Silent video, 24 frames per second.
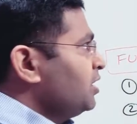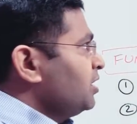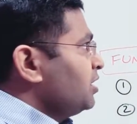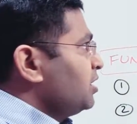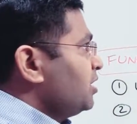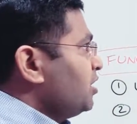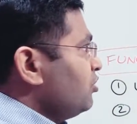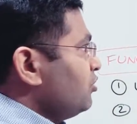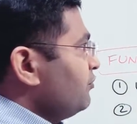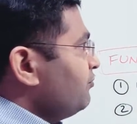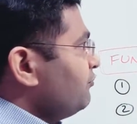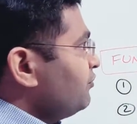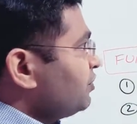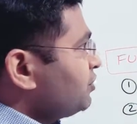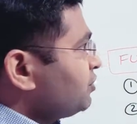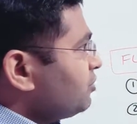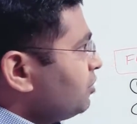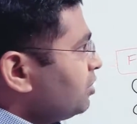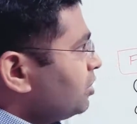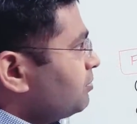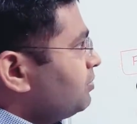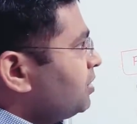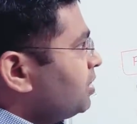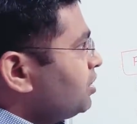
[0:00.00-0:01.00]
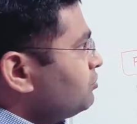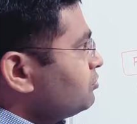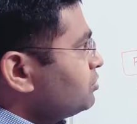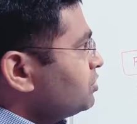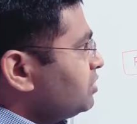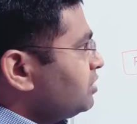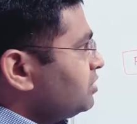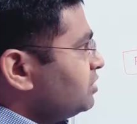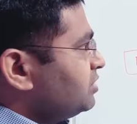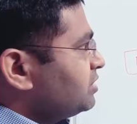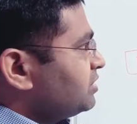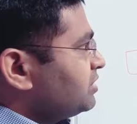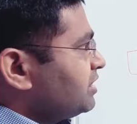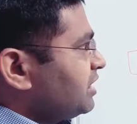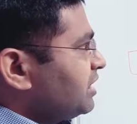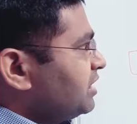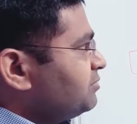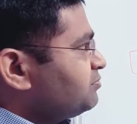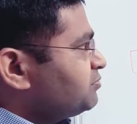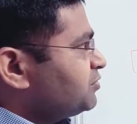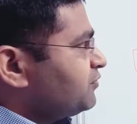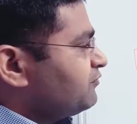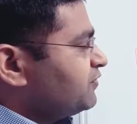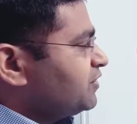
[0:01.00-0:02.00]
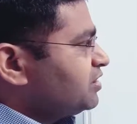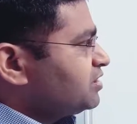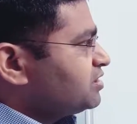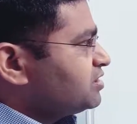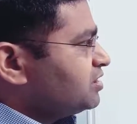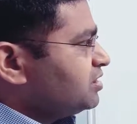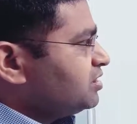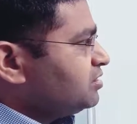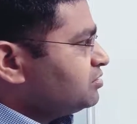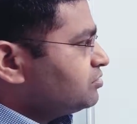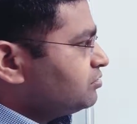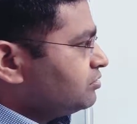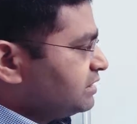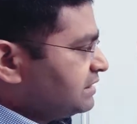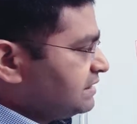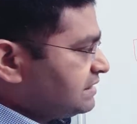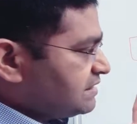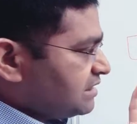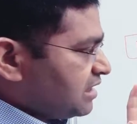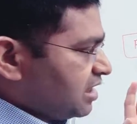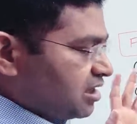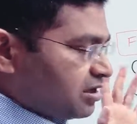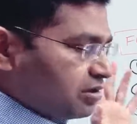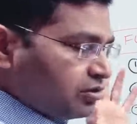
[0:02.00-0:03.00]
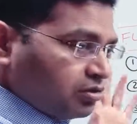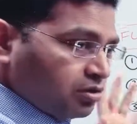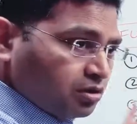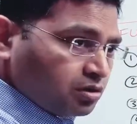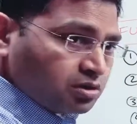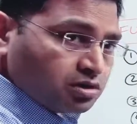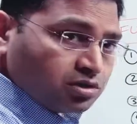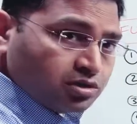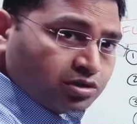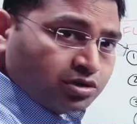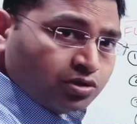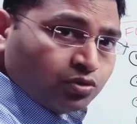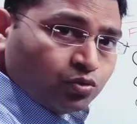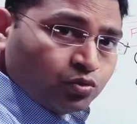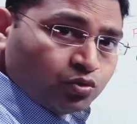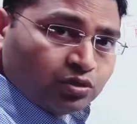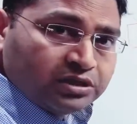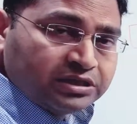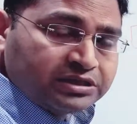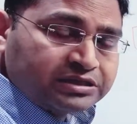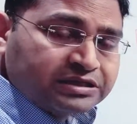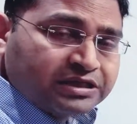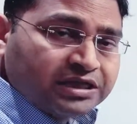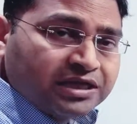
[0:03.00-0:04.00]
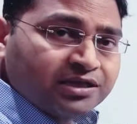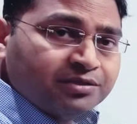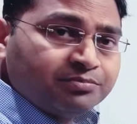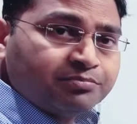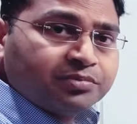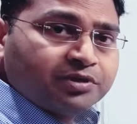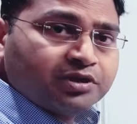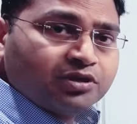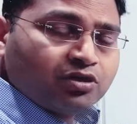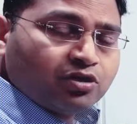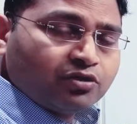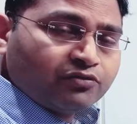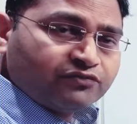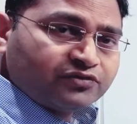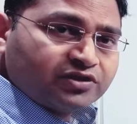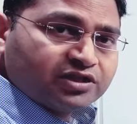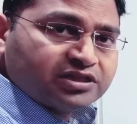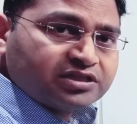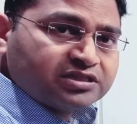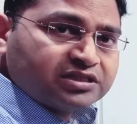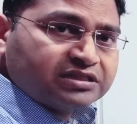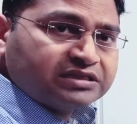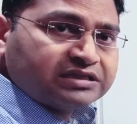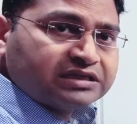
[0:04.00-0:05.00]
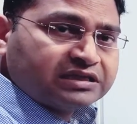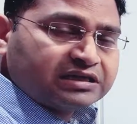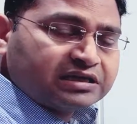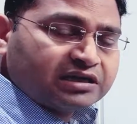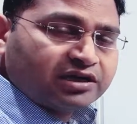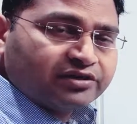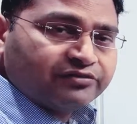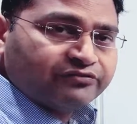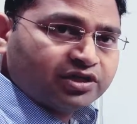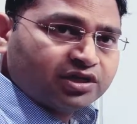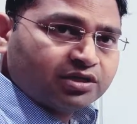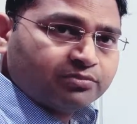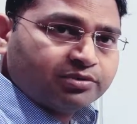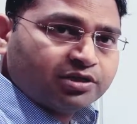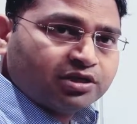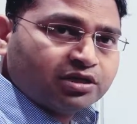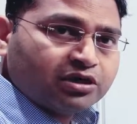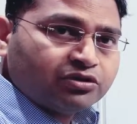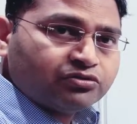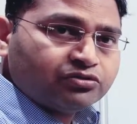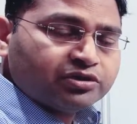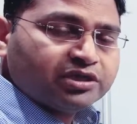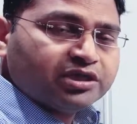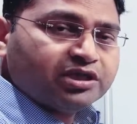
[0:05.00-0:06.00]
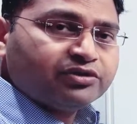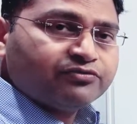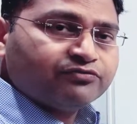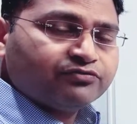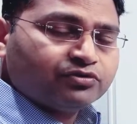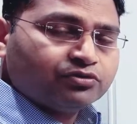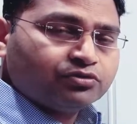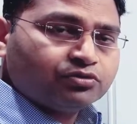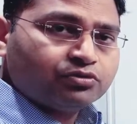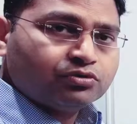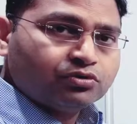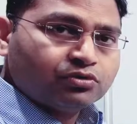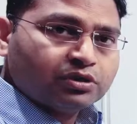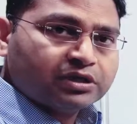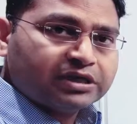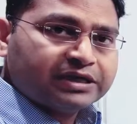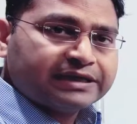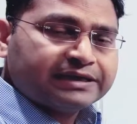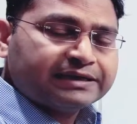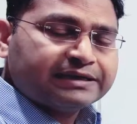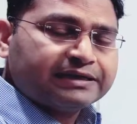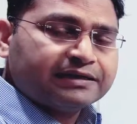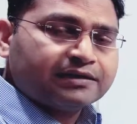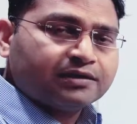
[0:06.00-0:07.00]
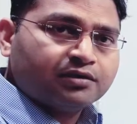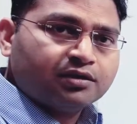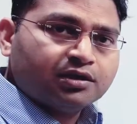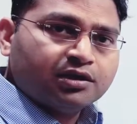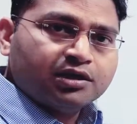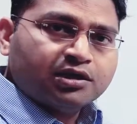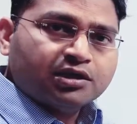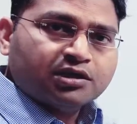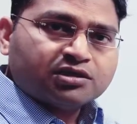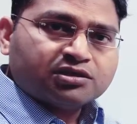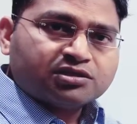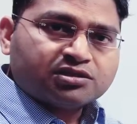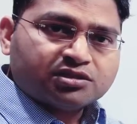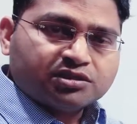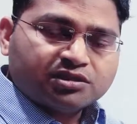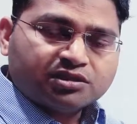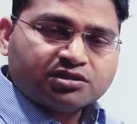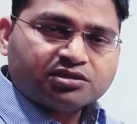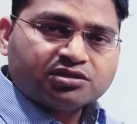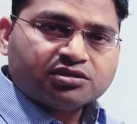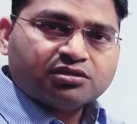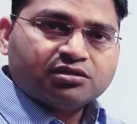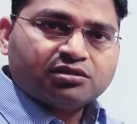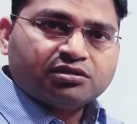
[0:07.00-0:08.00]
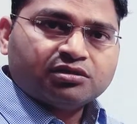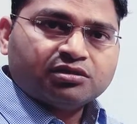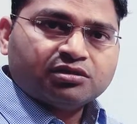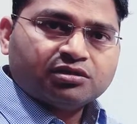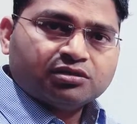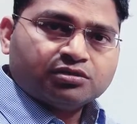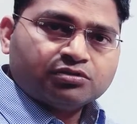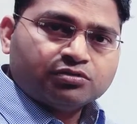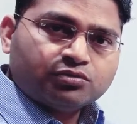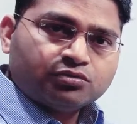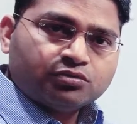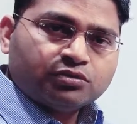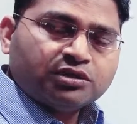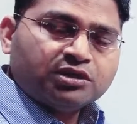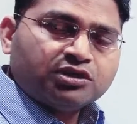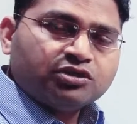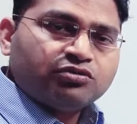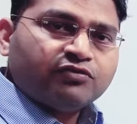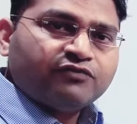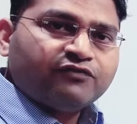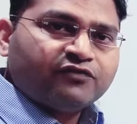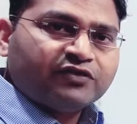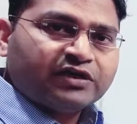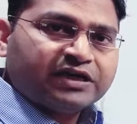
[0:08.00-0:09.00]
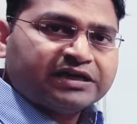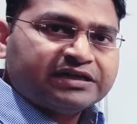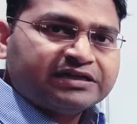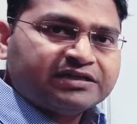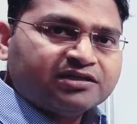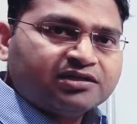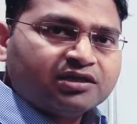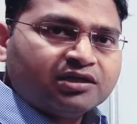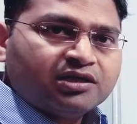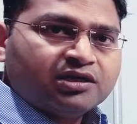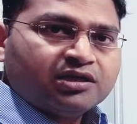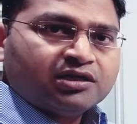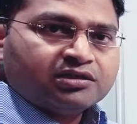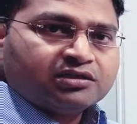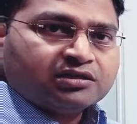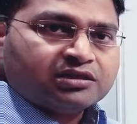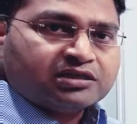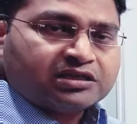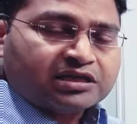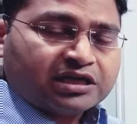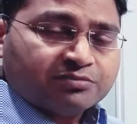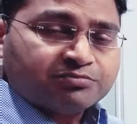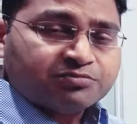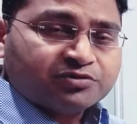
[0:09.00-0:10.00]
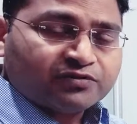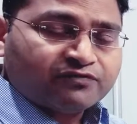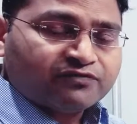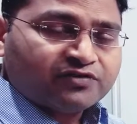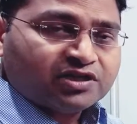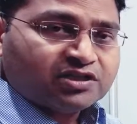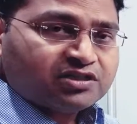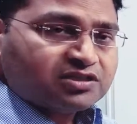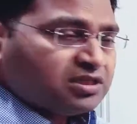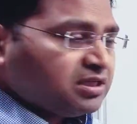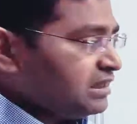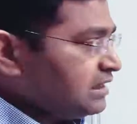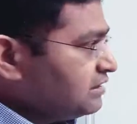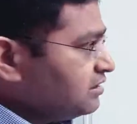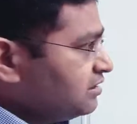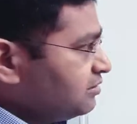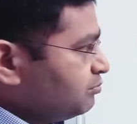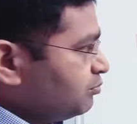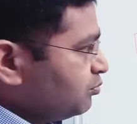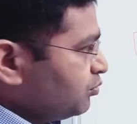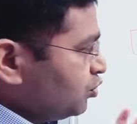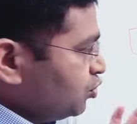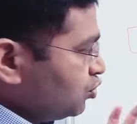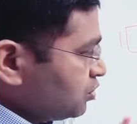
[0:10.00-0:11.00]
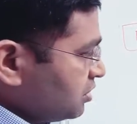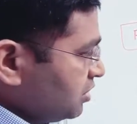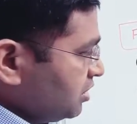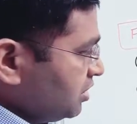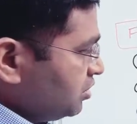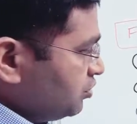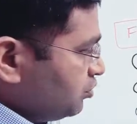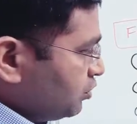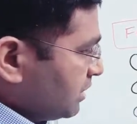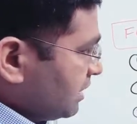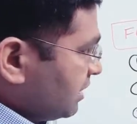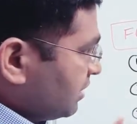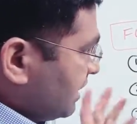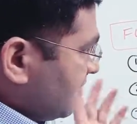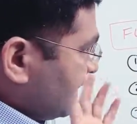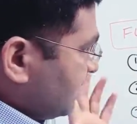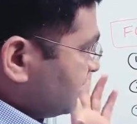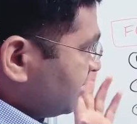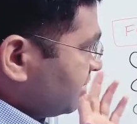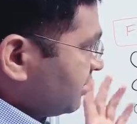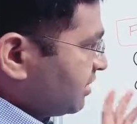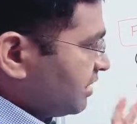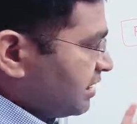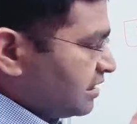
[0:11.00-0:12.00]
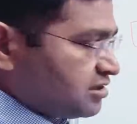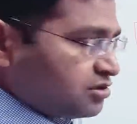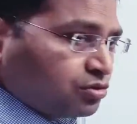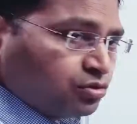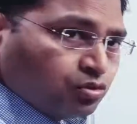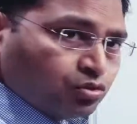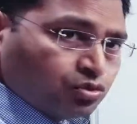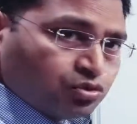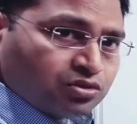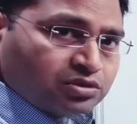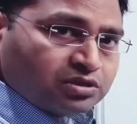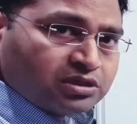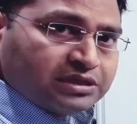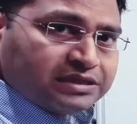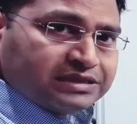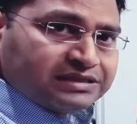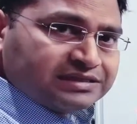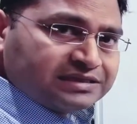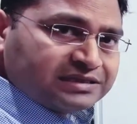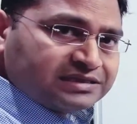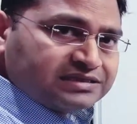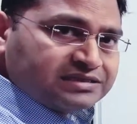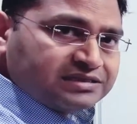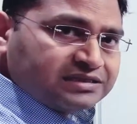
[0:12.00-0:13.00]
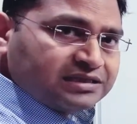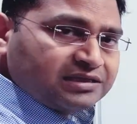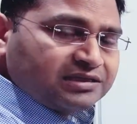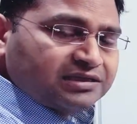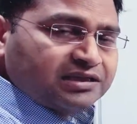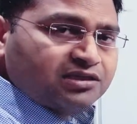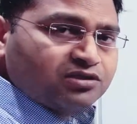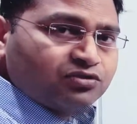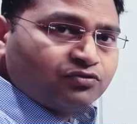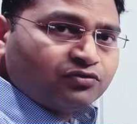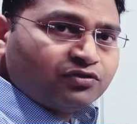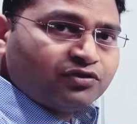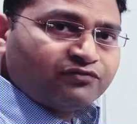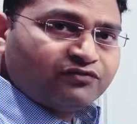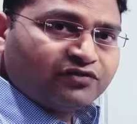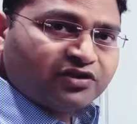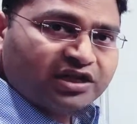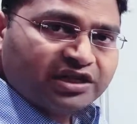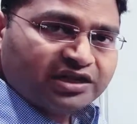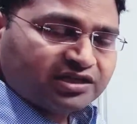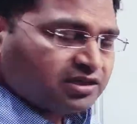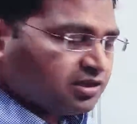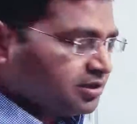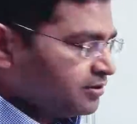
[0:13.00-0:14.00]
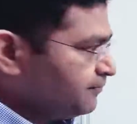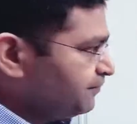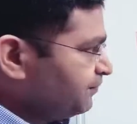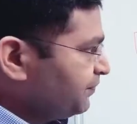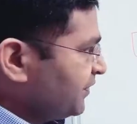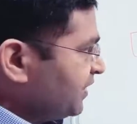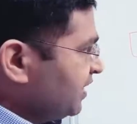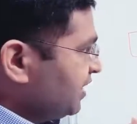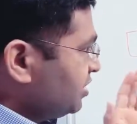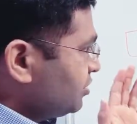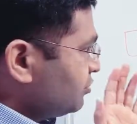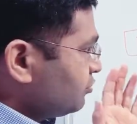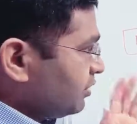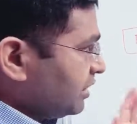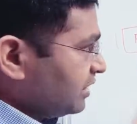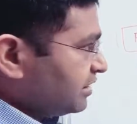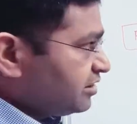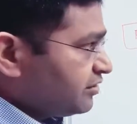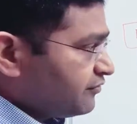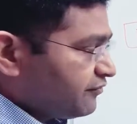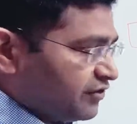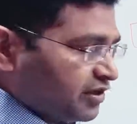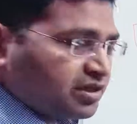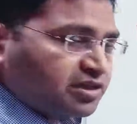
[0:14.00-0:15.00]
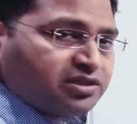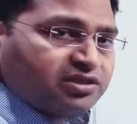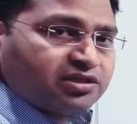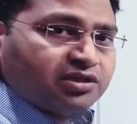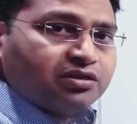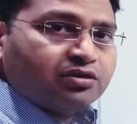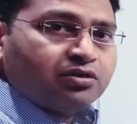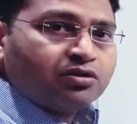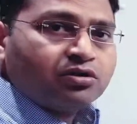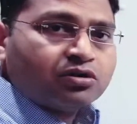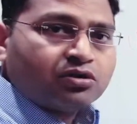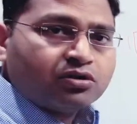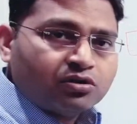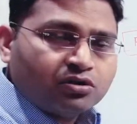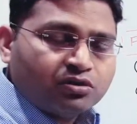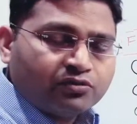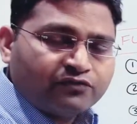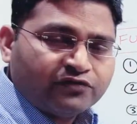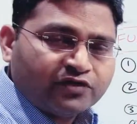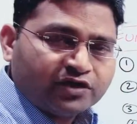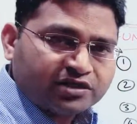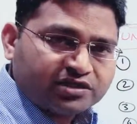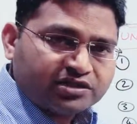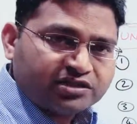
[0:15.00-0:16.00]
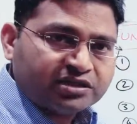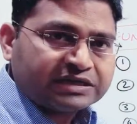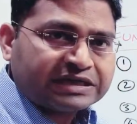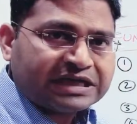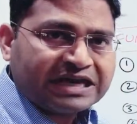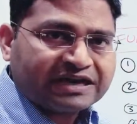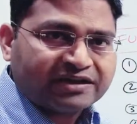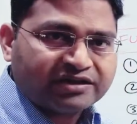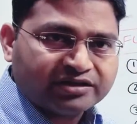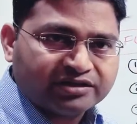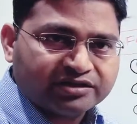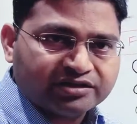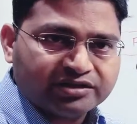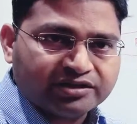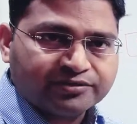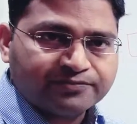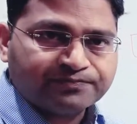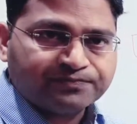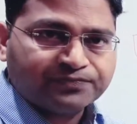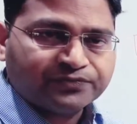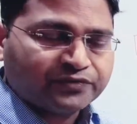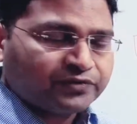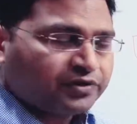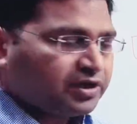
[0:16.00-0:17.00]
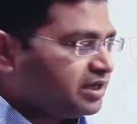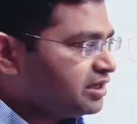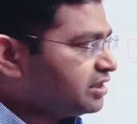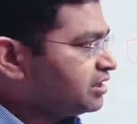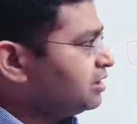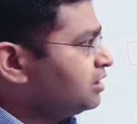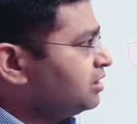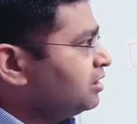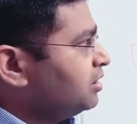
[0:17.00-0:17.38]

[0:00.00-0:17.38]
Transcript: Now, if we talk about the types of testing, so these are not the only type of testing that are available out there. If you go ahead and search uh, Google, you'll find the types of testing, and mostly you can categorize those testing that you will find into either functional or non-functional category, right?